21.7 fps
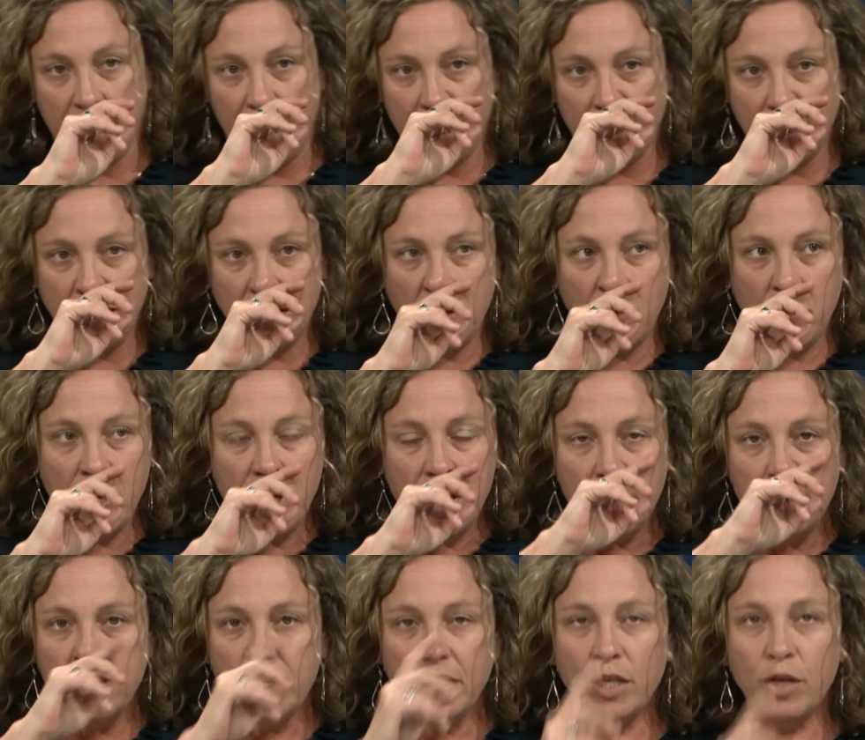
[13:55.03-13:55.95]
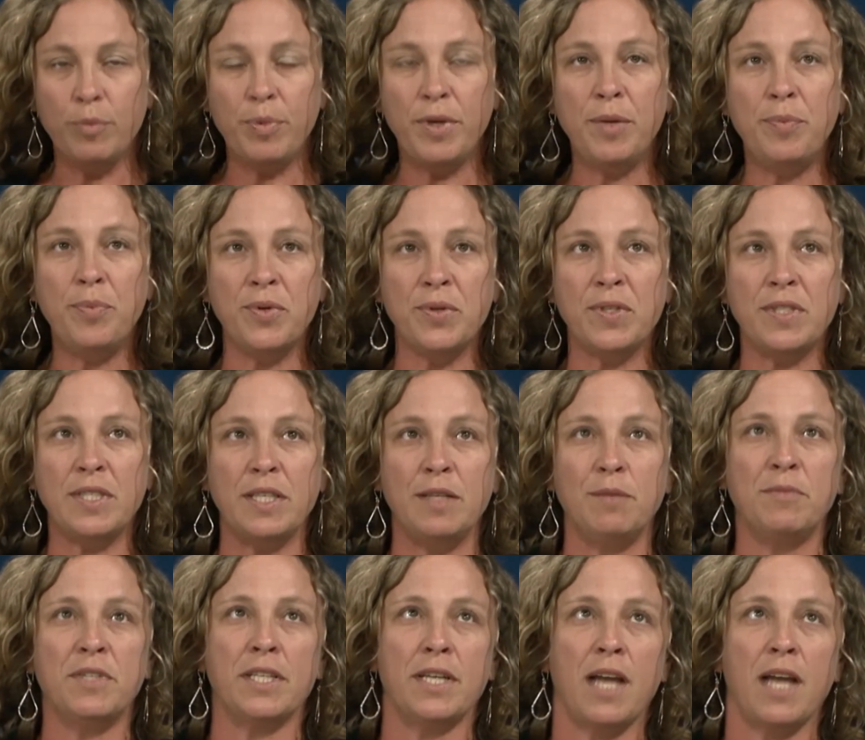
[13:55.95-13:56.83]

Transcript: It and so, down. you know, people seem to